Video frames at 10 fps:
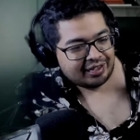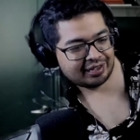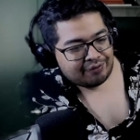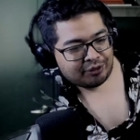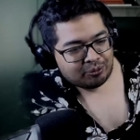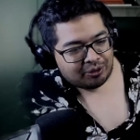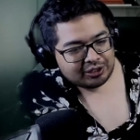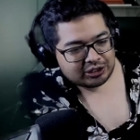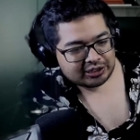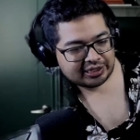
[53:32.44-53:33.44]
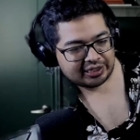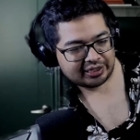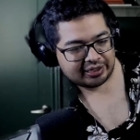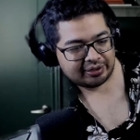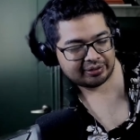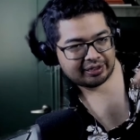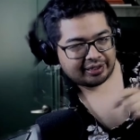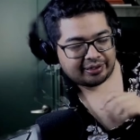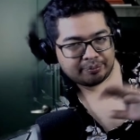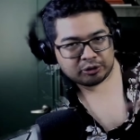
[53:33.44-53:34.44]
If you watch the
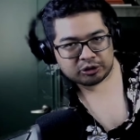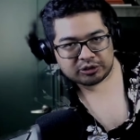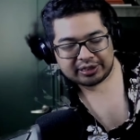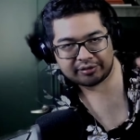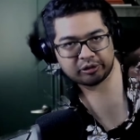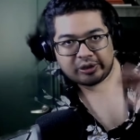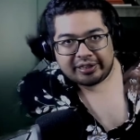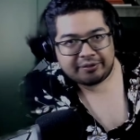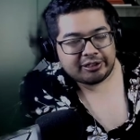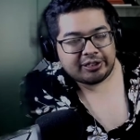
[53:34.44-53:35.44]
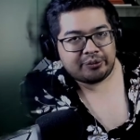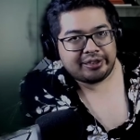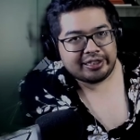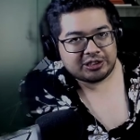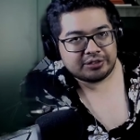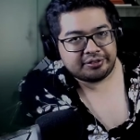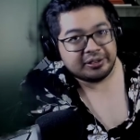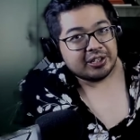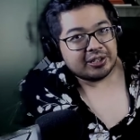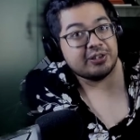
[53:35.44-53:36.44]
like Mushoku Tensei or any of the other
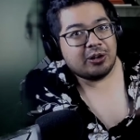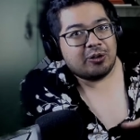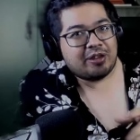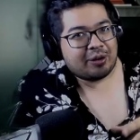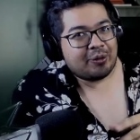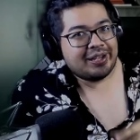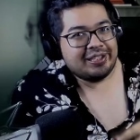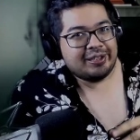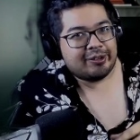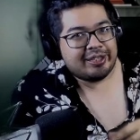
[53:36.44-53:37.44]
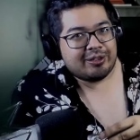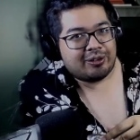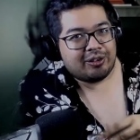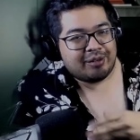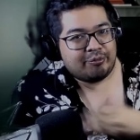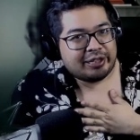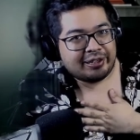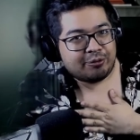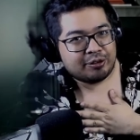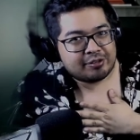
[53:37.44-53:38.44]
reactions, know that quite literally all I
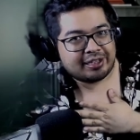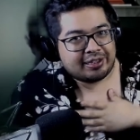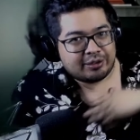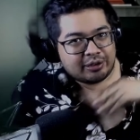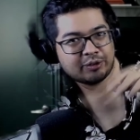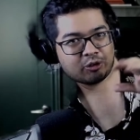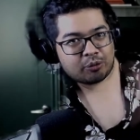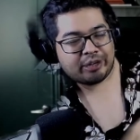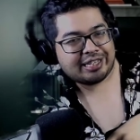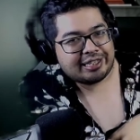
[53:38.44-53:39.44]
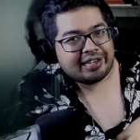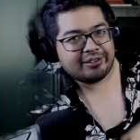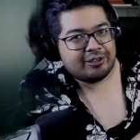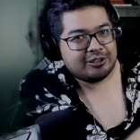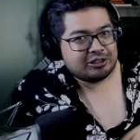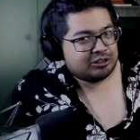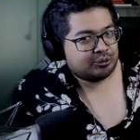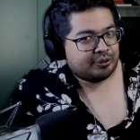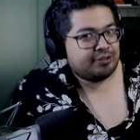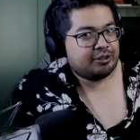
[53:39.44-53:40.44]
did was like incorporate that knowledge
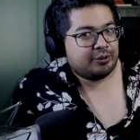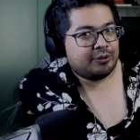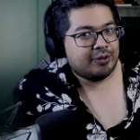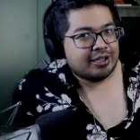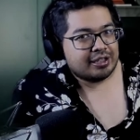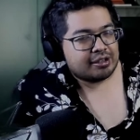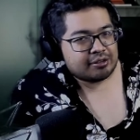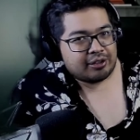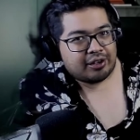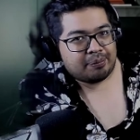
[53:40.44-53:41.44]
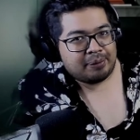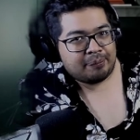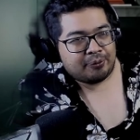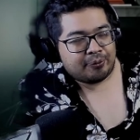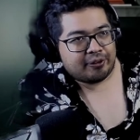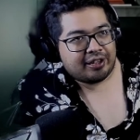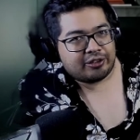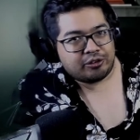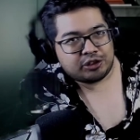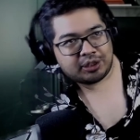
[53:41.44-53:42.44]
into Re-Zero, because a lot of people were
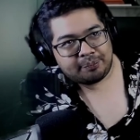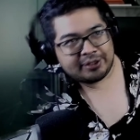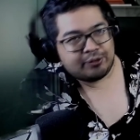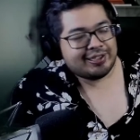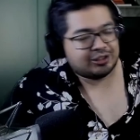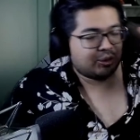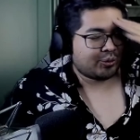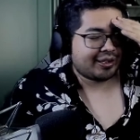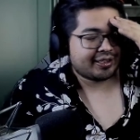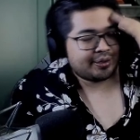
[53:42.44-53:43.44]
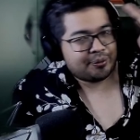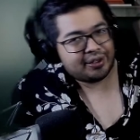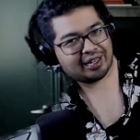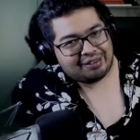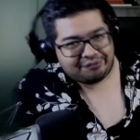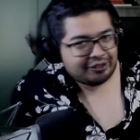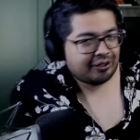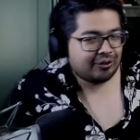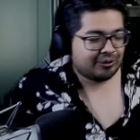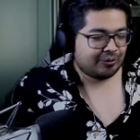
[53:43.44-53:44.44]
like, you're jumping way too quickly, we can't
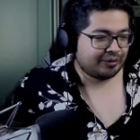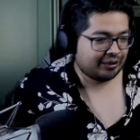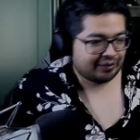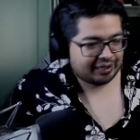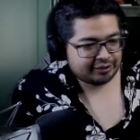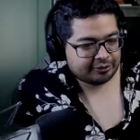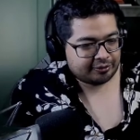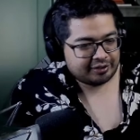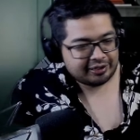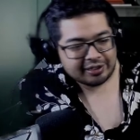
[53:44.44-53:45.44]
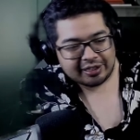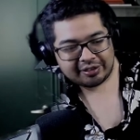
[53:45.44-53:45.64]
follow, you know, A through Z.